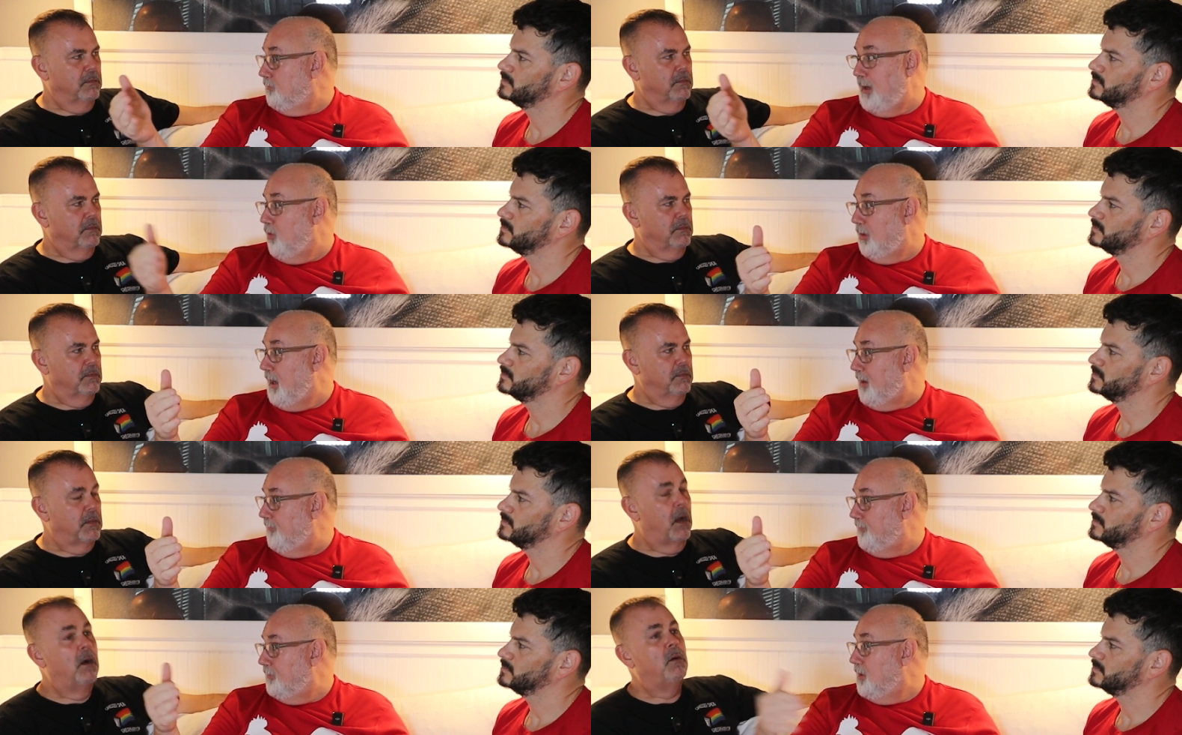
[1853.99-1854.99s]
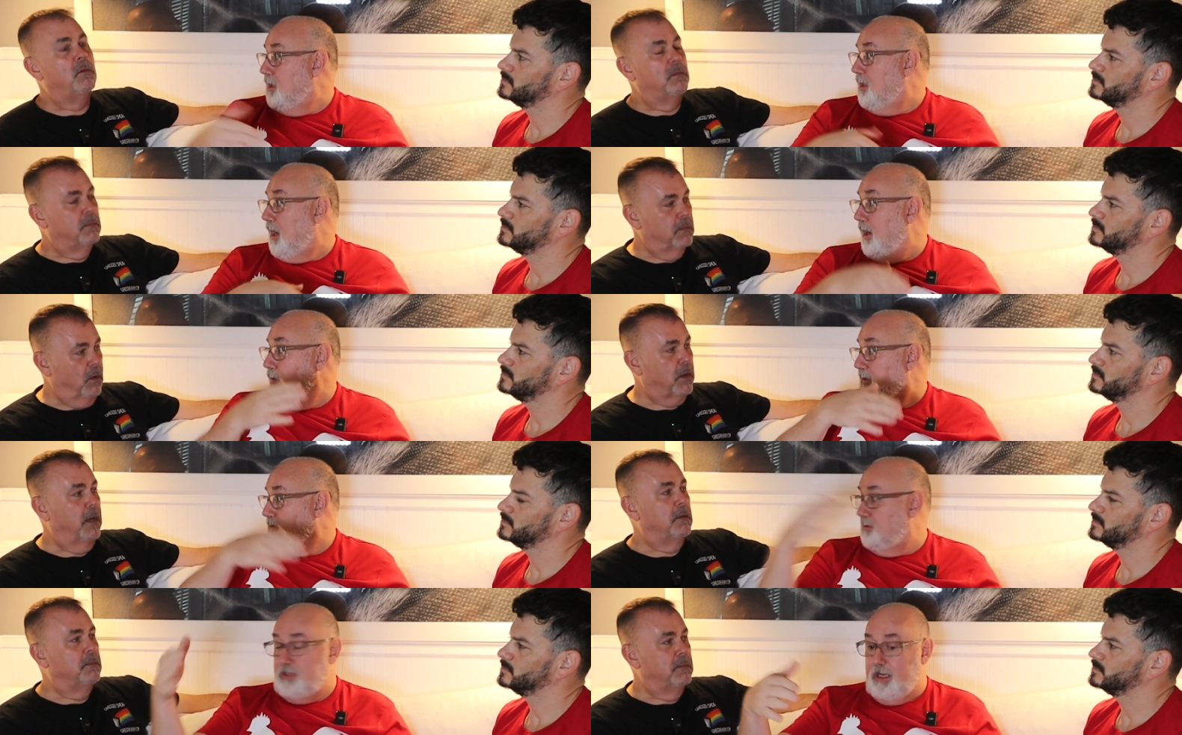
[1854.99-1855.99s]
Speaker 1: my whole life. Oh, I
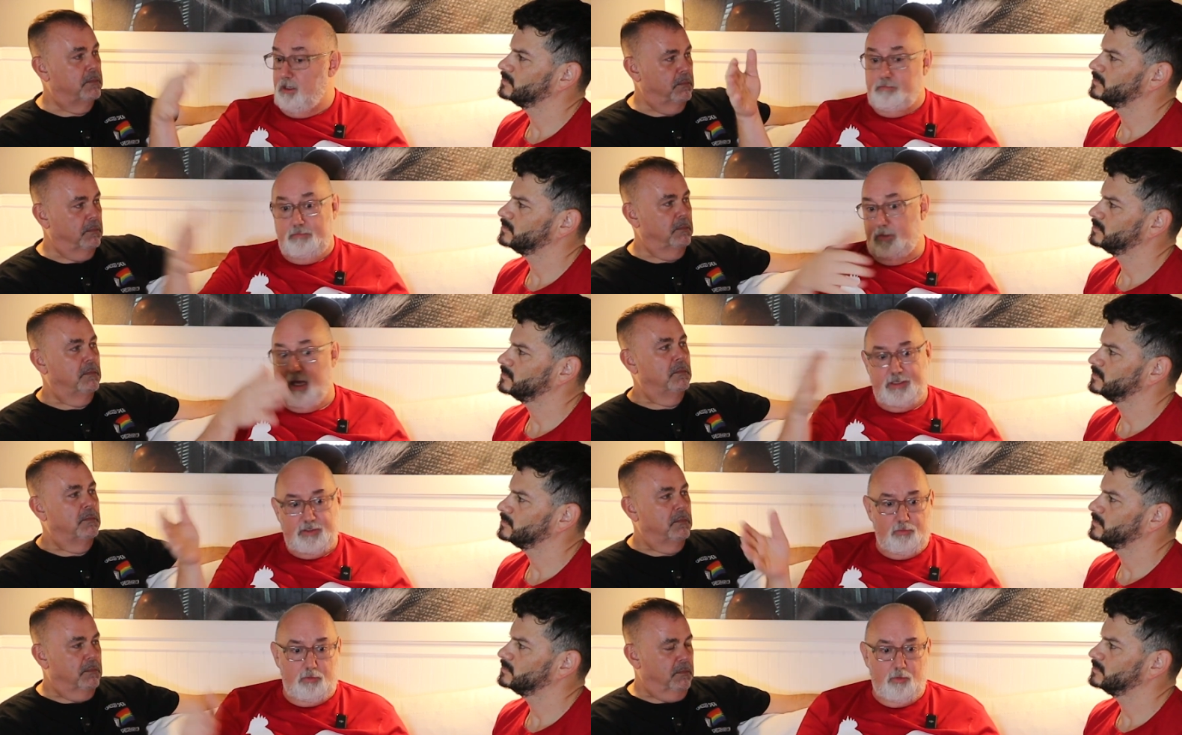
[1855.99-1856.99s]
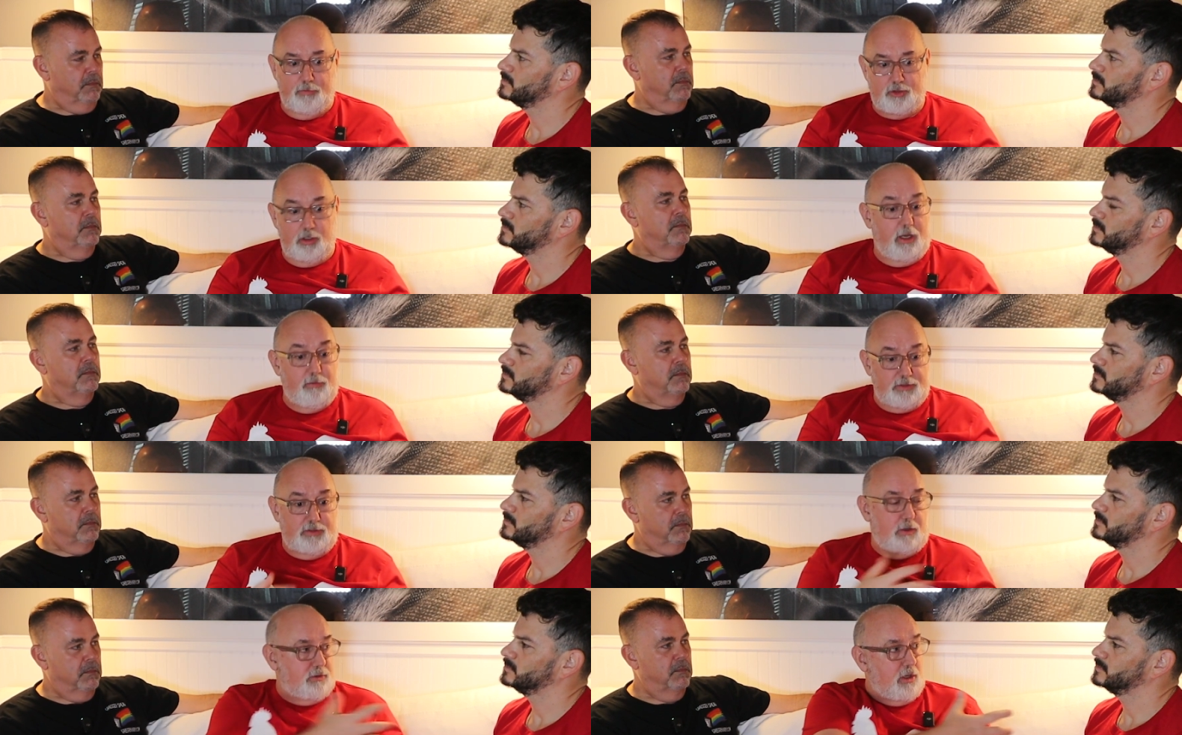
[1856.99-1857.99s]
always okay. dated guys that were more mature. It
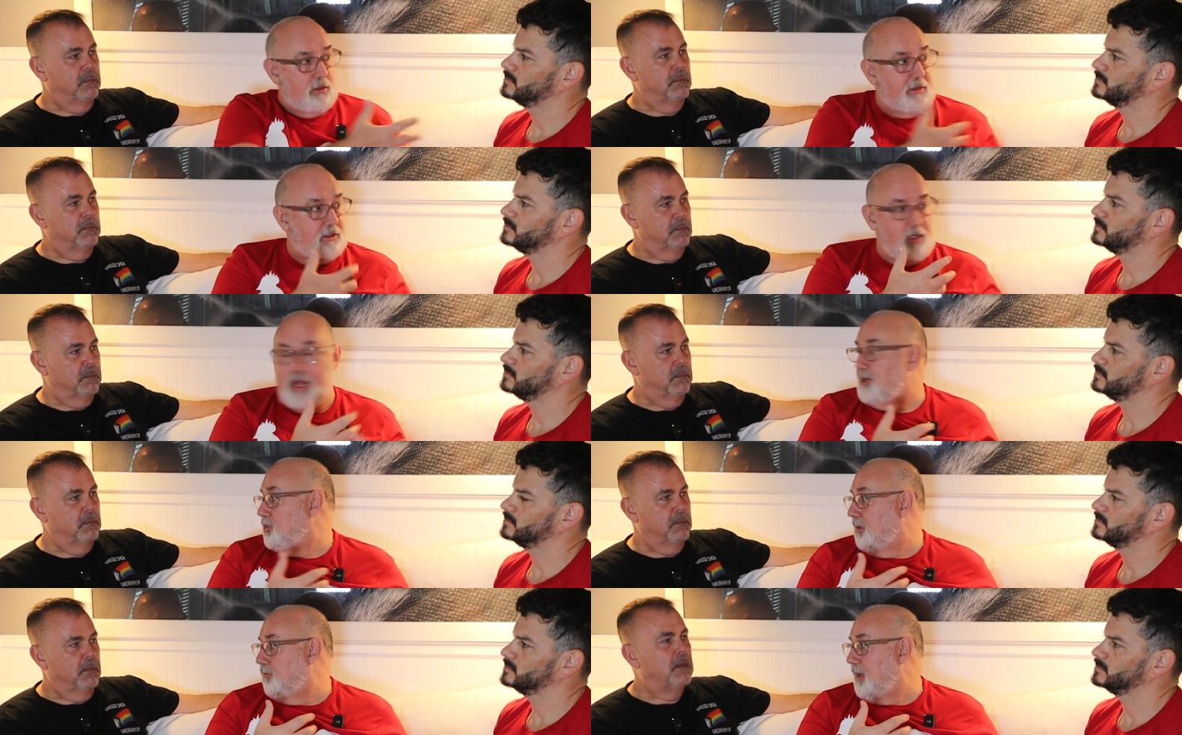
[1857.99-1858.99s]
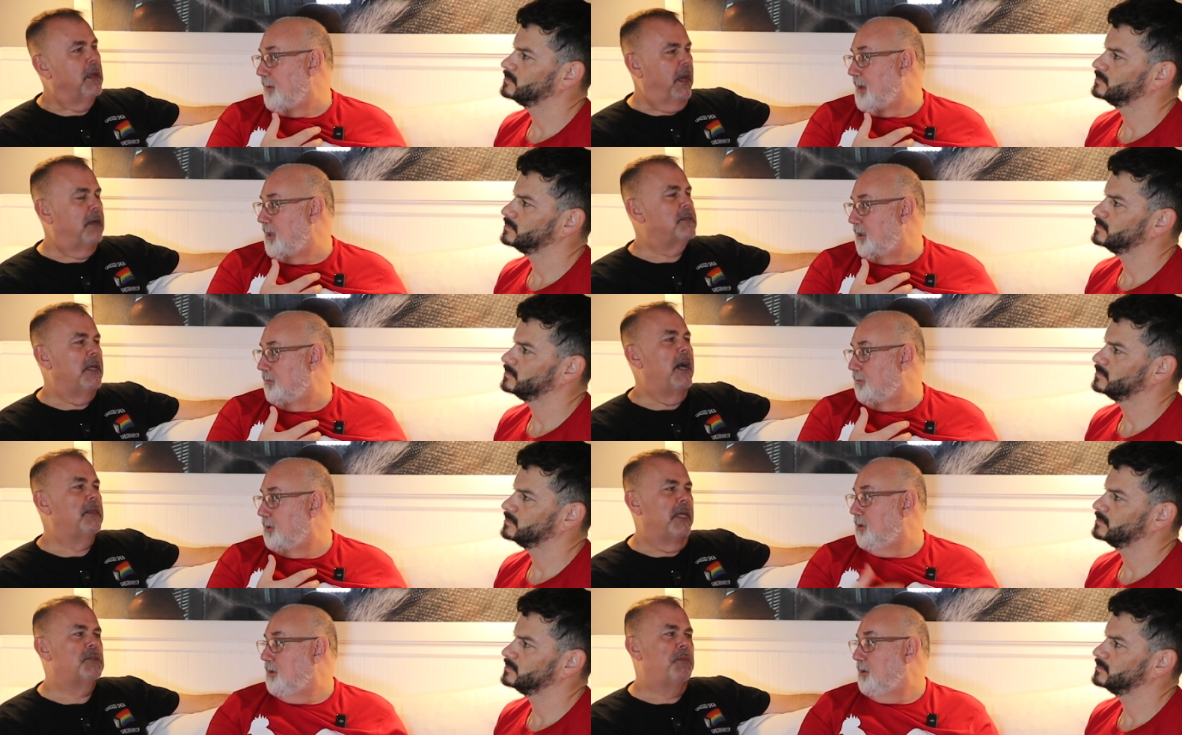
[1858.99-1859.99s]
was it was all about the connection when I yeah. see,
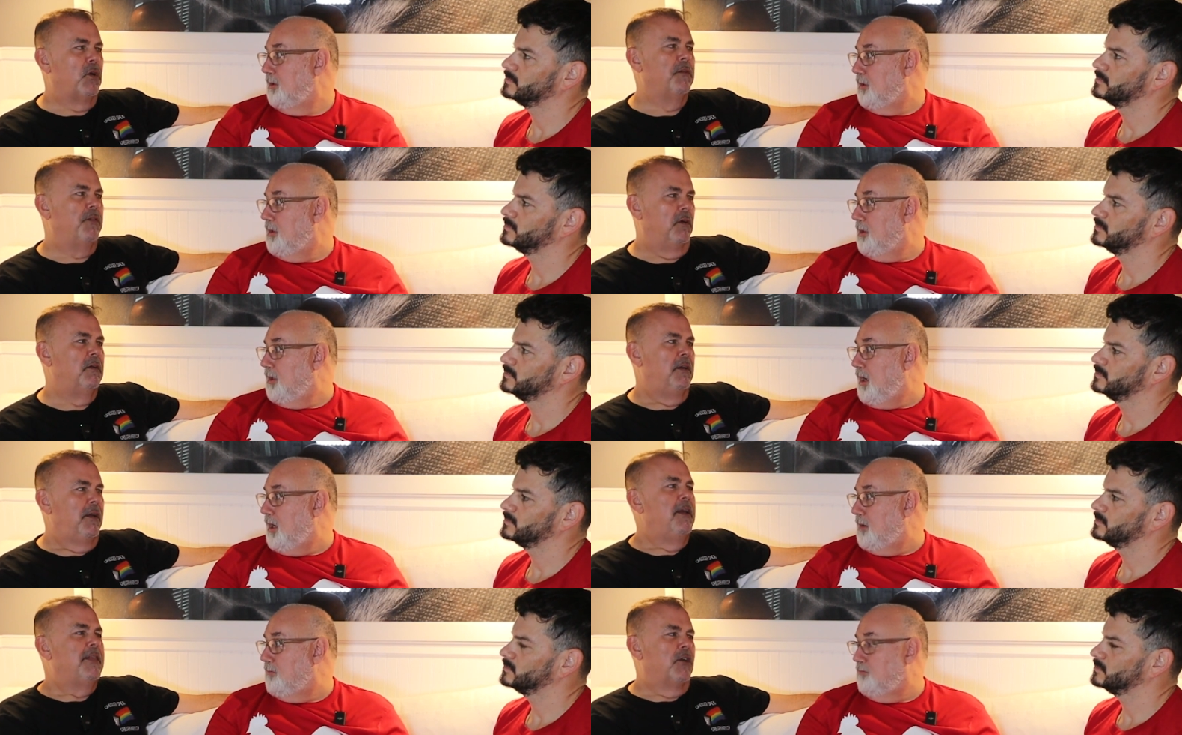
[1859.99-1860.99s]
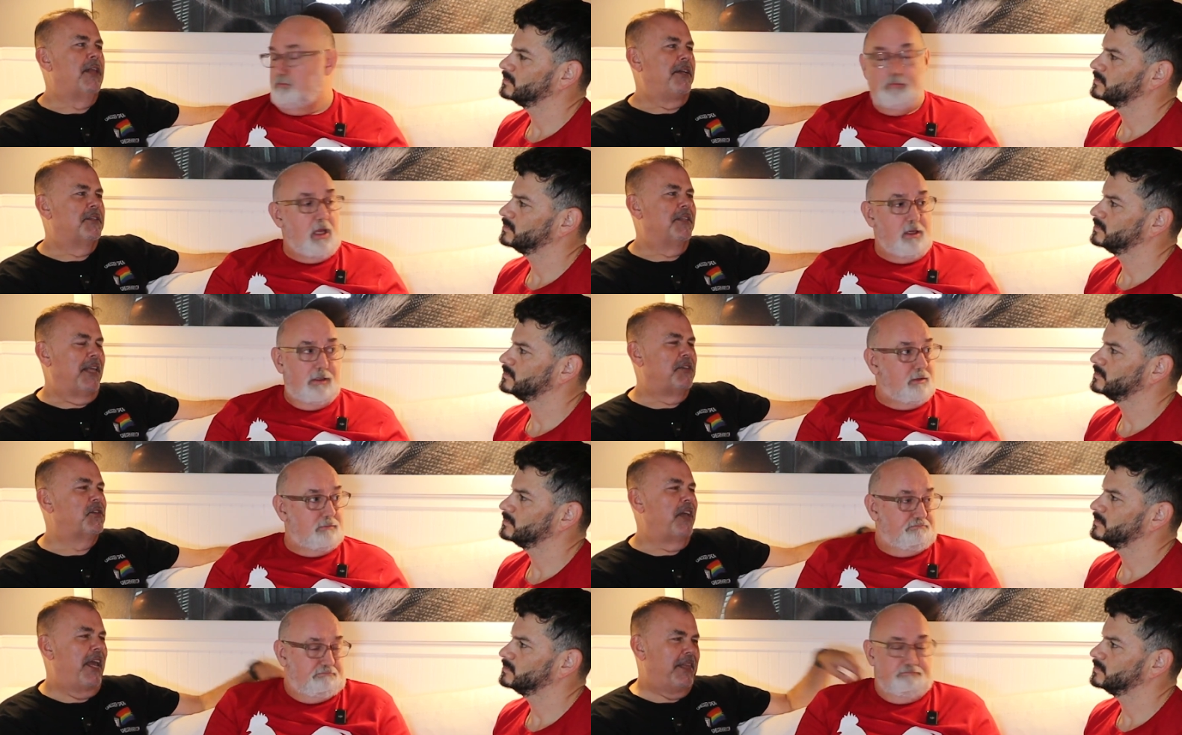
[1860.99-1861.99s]
I, that's
Speaker 2: beautiful. Um, there, that's
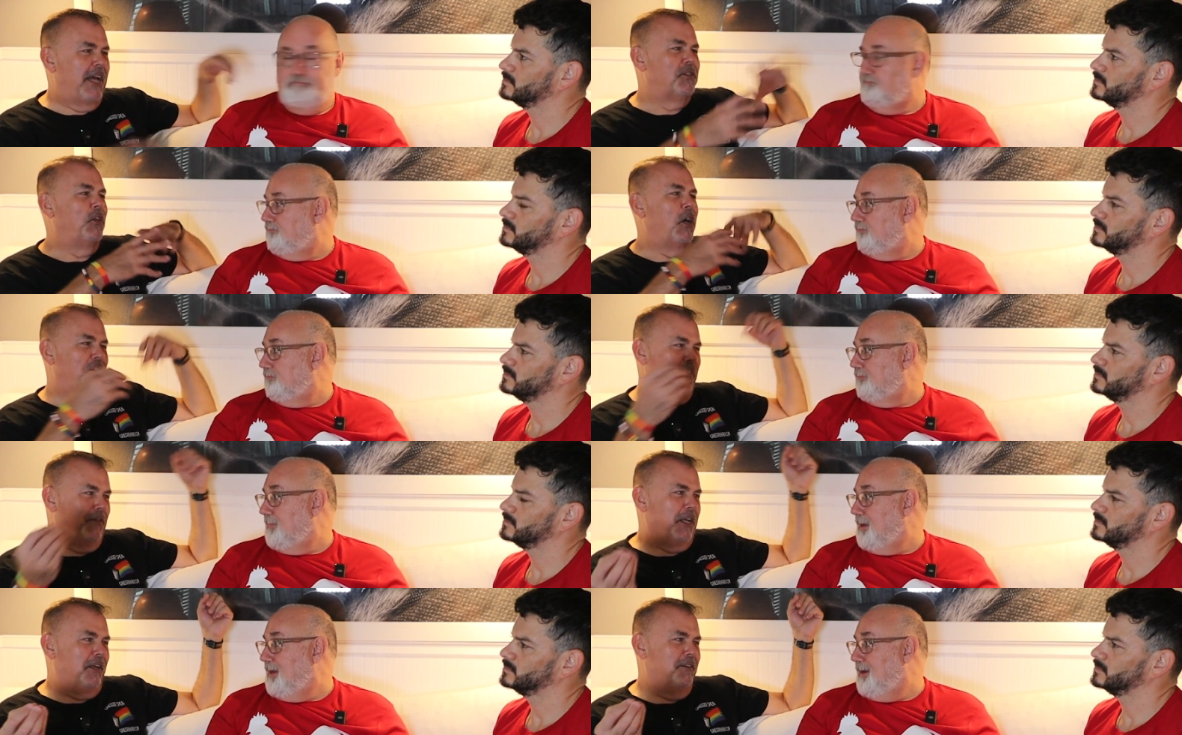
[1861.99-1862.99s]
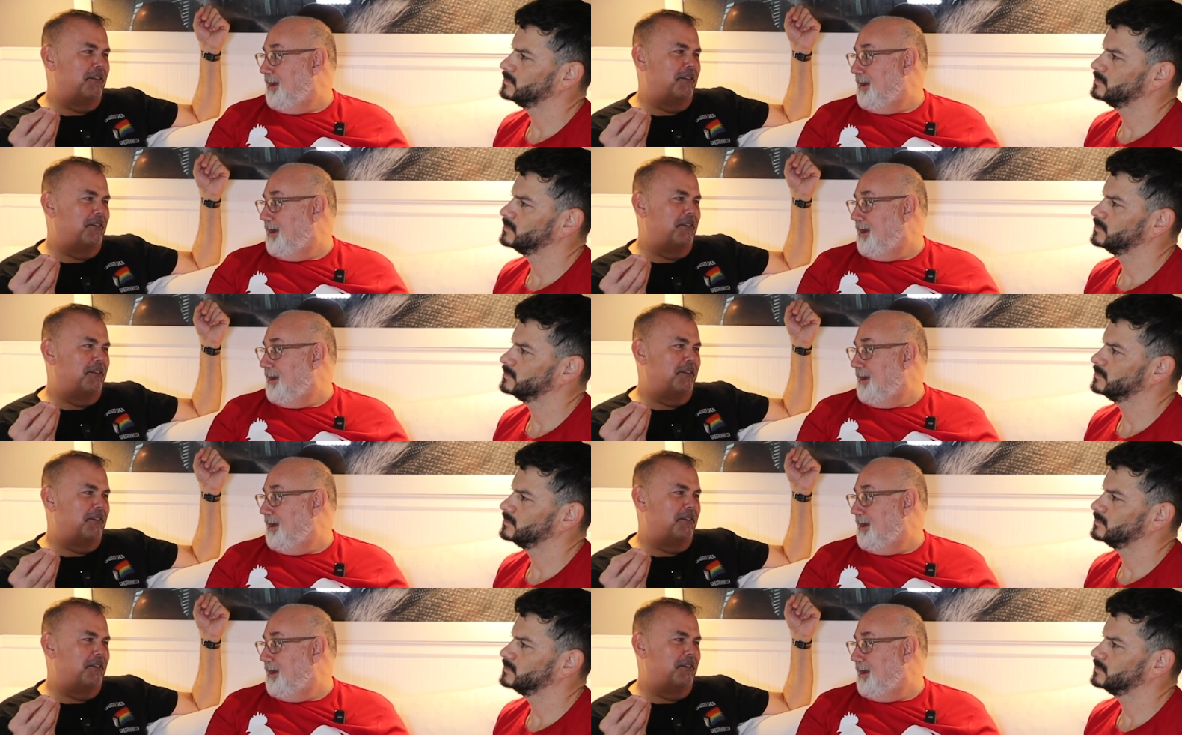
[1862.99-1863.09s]
that's and that's longevity.